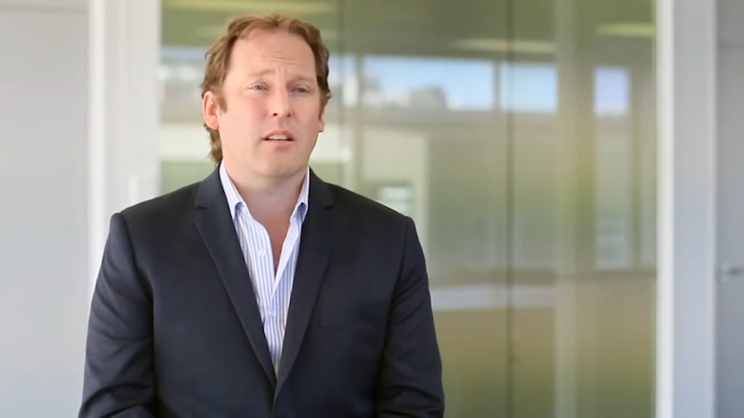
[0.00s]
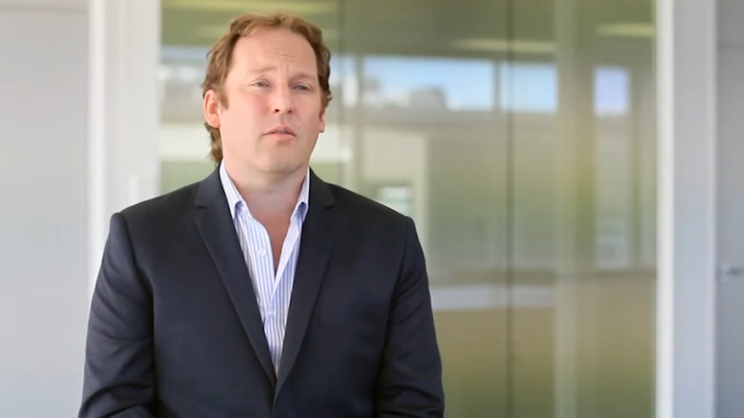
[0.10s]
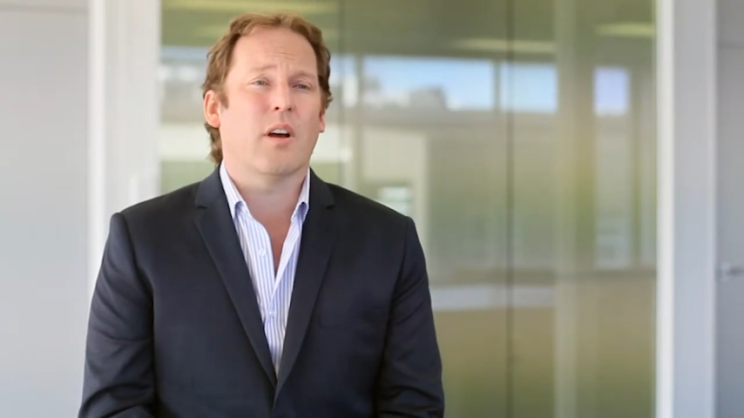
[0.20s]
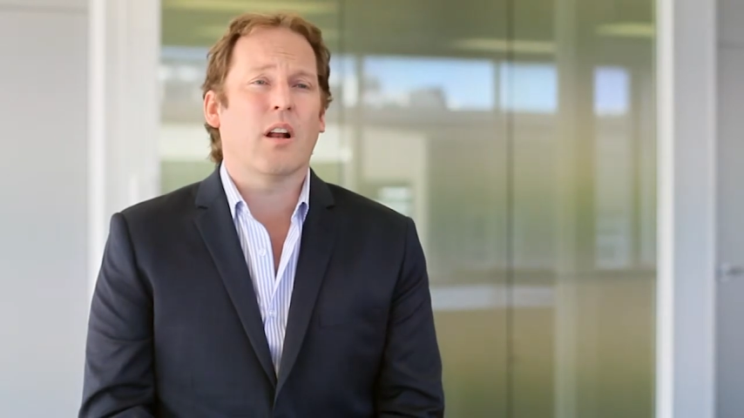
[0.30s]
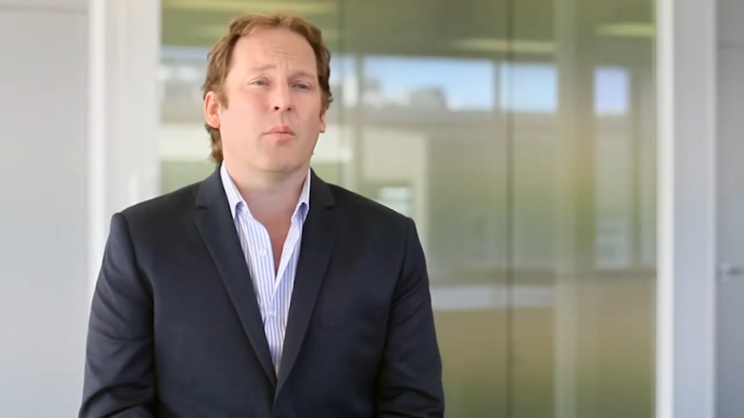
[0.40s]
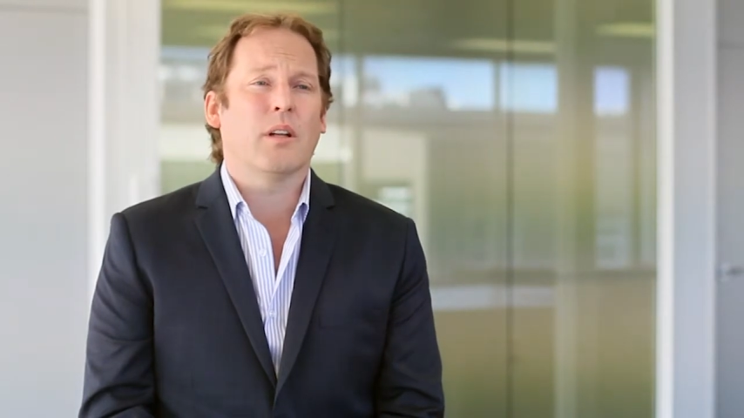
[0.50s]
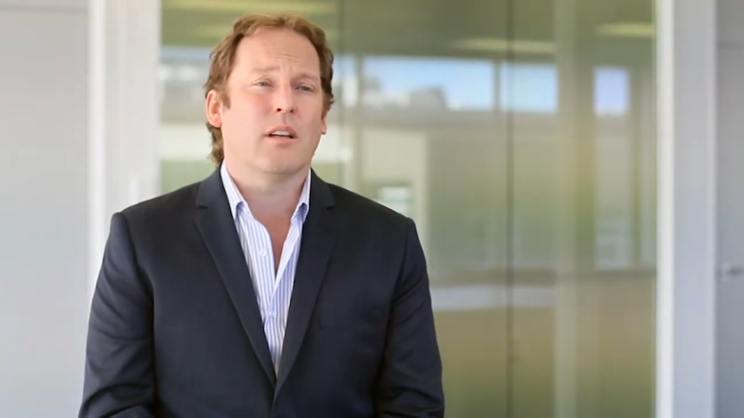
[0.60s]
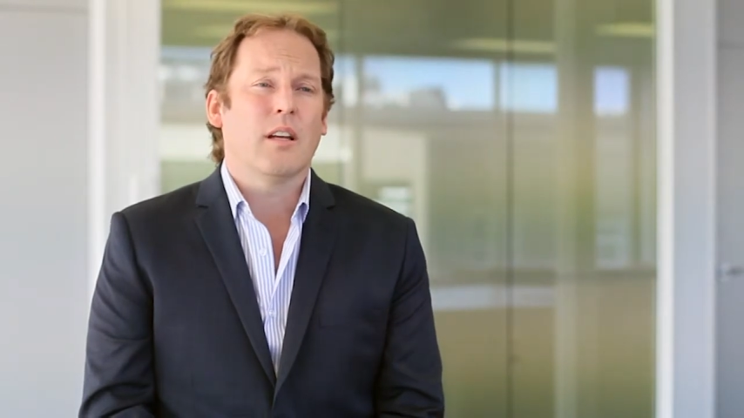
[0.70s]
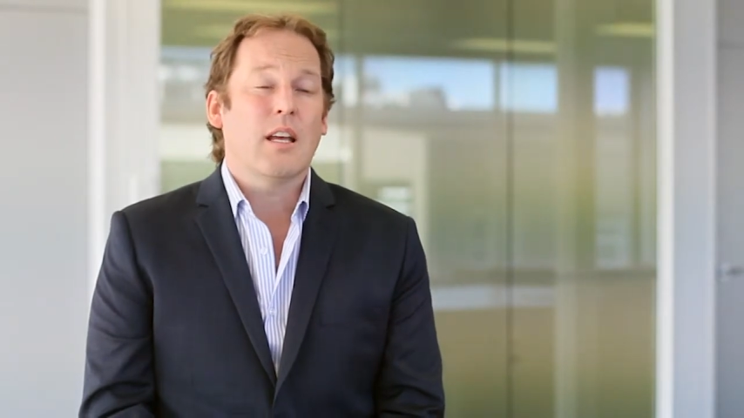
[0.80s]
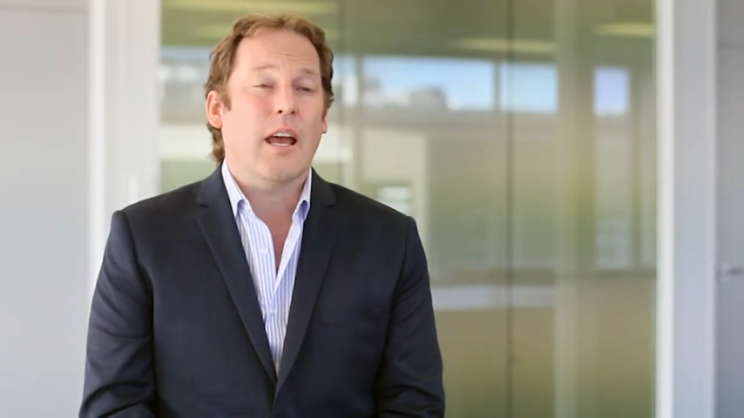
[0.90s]
development
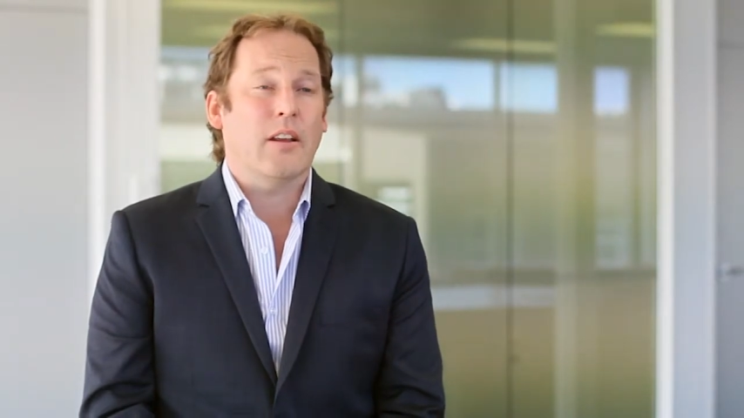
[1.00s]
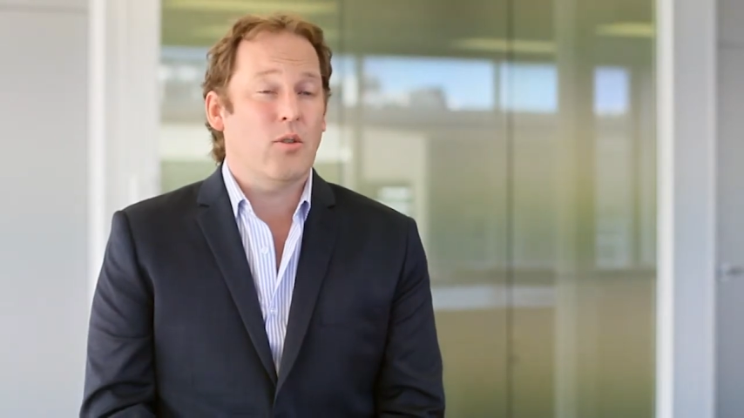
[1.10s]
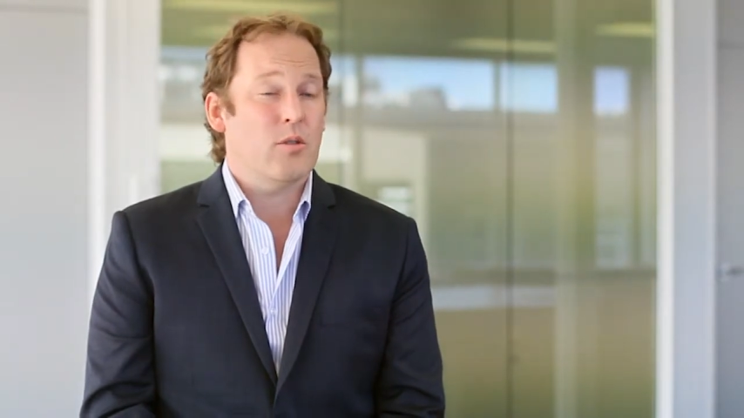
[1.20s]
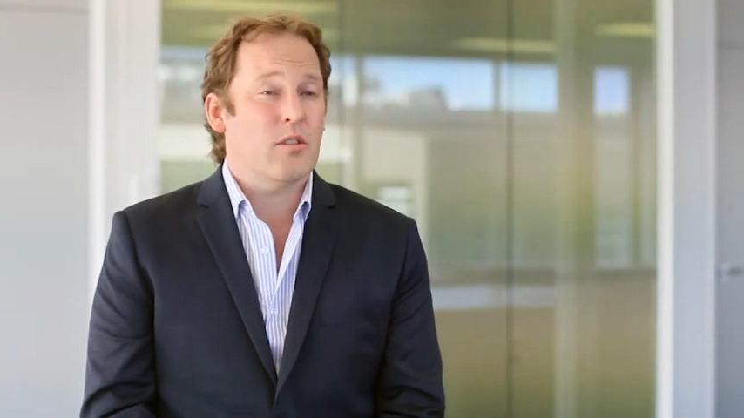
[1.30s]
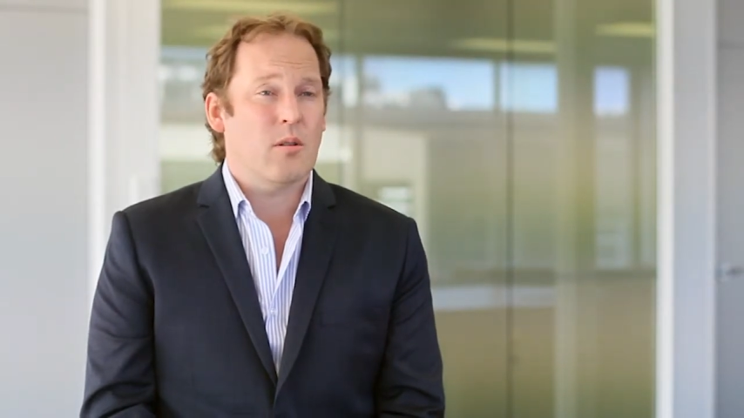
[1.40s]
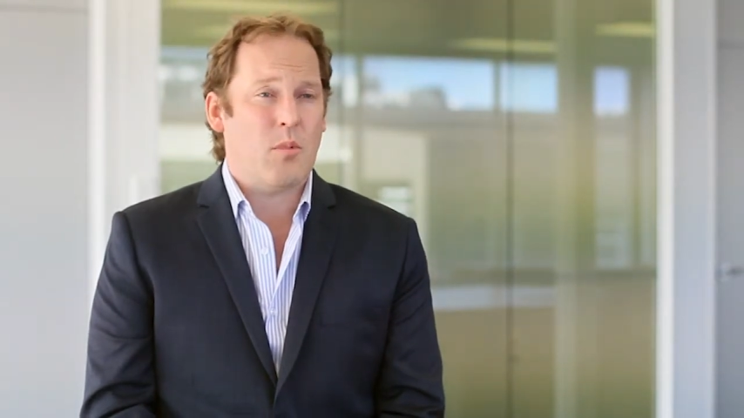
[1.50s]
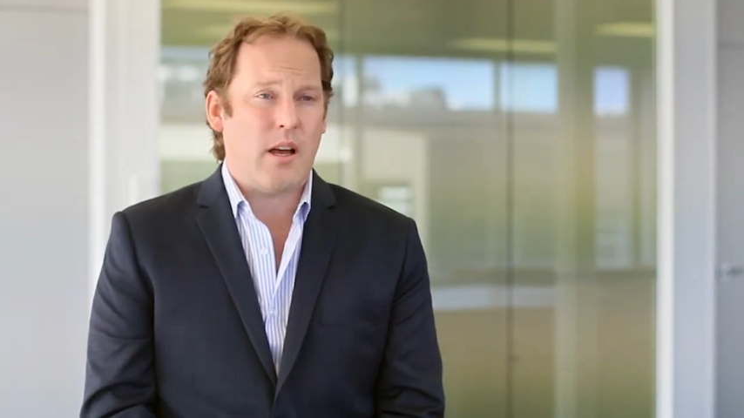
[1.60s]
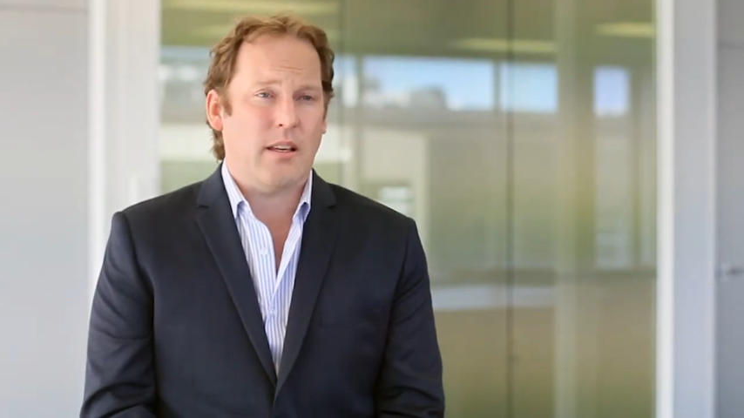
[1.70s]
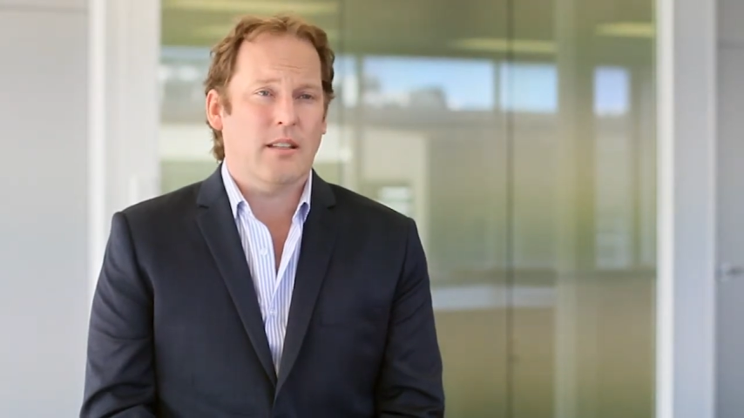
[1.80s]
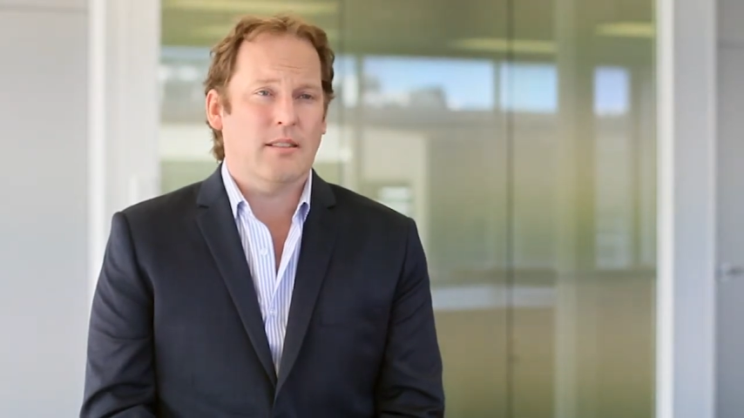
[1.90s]
and use in the
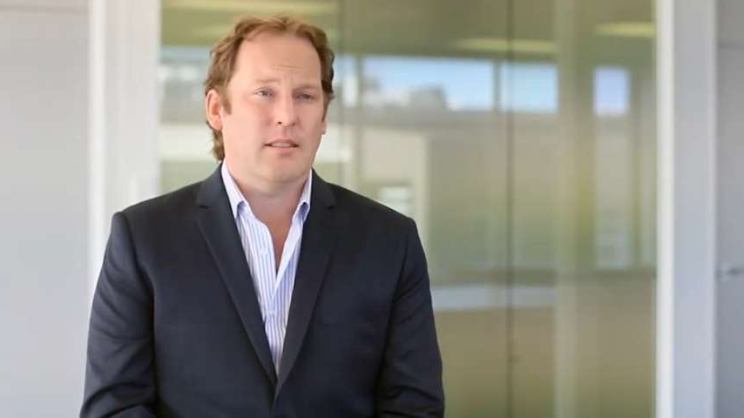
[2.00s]
market.